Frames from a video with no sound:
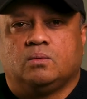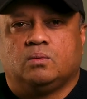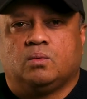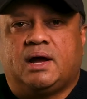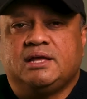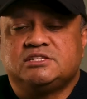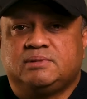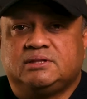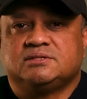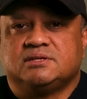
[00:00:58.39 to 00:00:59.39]
Why
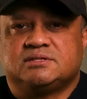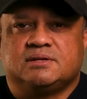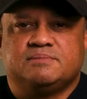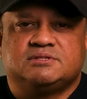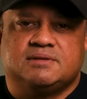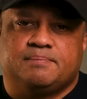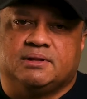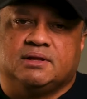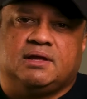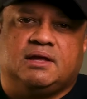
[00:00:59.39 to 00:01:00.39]
split the systems?
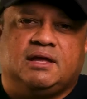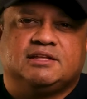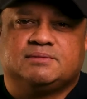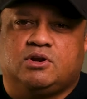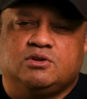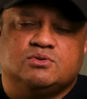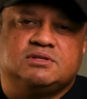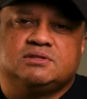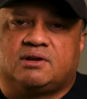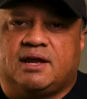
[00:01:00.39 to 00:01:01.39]
Simple. It's about
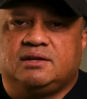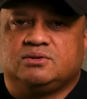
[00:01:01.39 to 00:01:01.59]
using the right